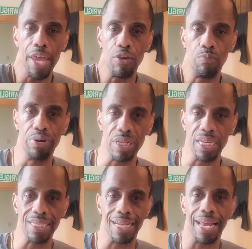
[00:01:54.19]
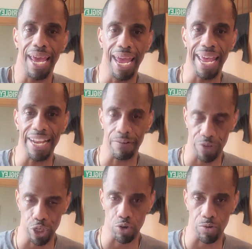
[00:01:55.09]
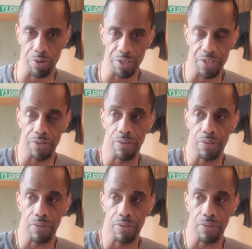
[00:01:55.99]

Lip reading: you put this in the hand of jurors,